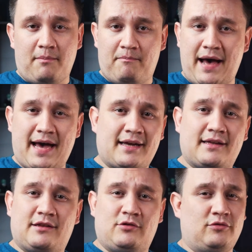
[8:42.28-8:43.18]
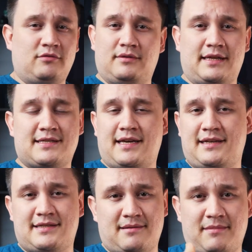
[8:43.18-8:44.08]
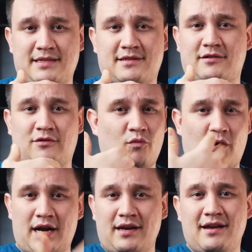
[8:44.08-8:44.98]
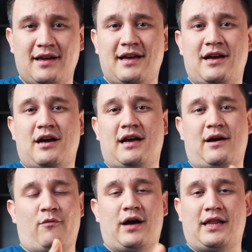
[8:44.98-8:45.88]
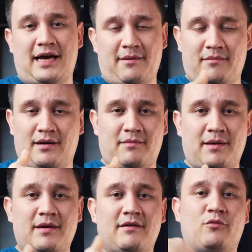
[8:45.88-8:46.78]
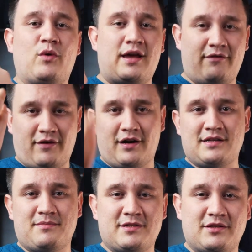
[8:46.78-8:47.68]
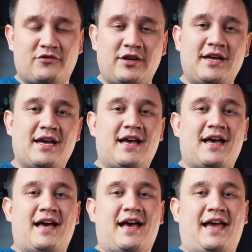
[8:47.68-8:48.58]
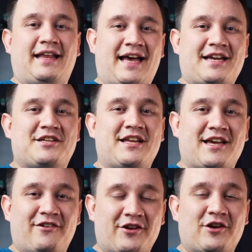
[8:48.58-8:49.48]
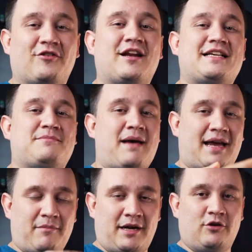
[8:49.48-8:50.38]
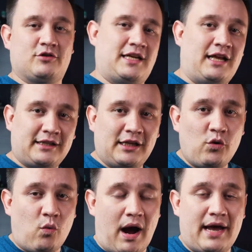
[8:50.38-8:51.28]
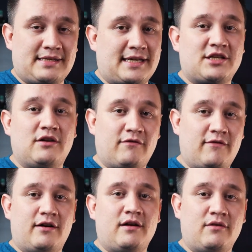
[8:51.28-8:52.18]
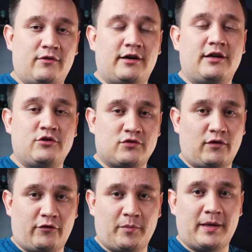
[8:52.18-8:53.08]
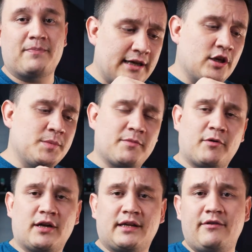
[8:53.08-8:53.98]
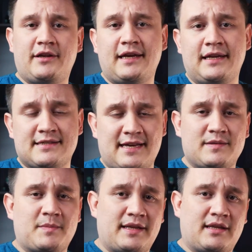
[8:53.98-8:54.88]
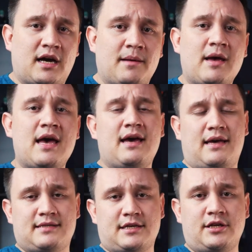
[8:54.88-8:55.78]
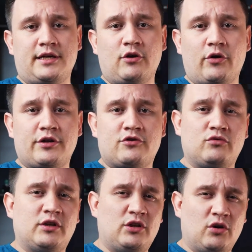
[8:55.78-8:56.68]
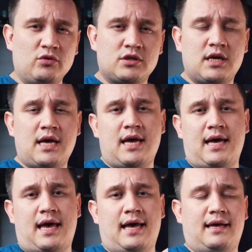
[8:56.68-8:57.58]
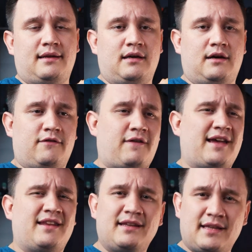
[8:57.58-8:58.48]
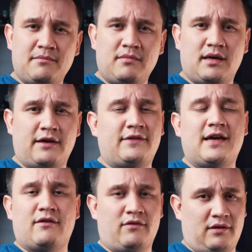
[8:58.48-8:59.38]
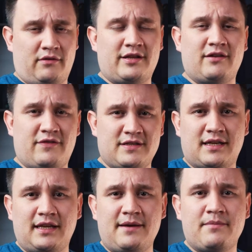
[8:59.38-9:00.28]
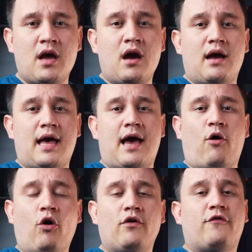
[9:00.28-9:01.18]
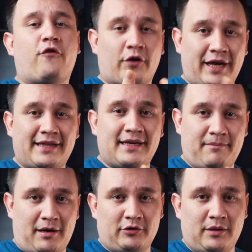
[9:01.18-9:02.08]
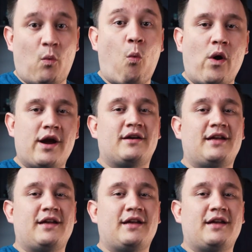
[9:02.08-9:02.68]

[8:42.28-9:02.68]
back to, let's say, semester 1, while I'm maybe way far in semester 3, it actually can recognize back my notes. And I'll tell you why it's actually very, very useful for me. In terms of productivity, it saves my time is actually going through the notes and finding them if they are written physically, or forgetting about them where